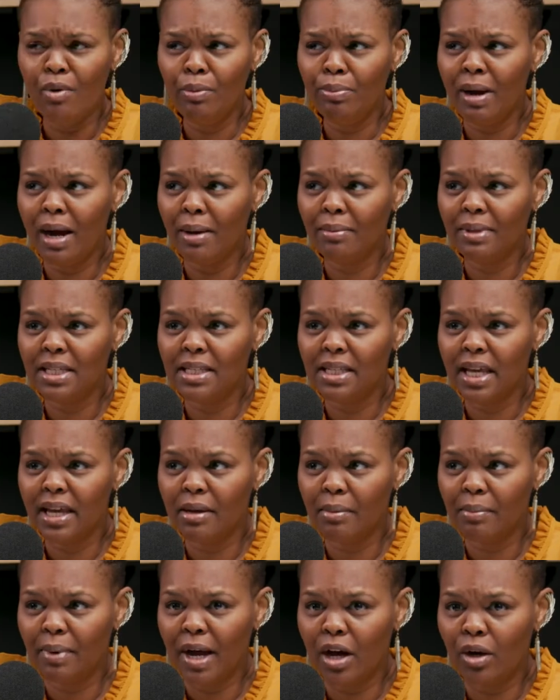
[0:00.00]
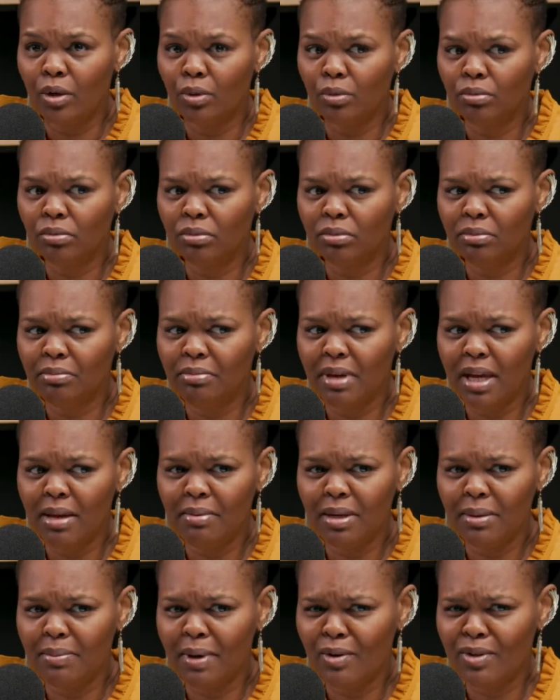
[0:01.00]
would probably say
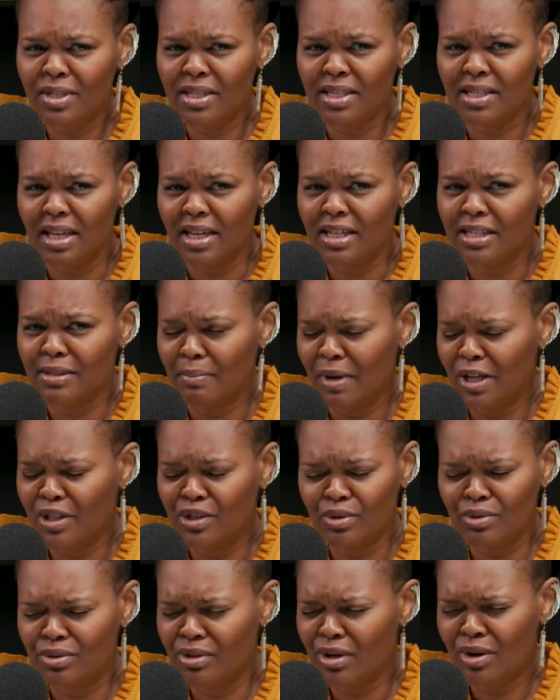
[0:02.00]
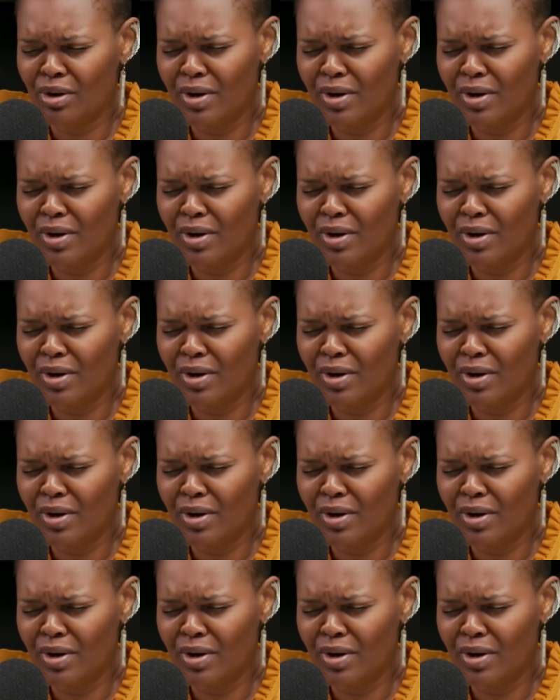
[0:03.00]
maybe about 6 months or so.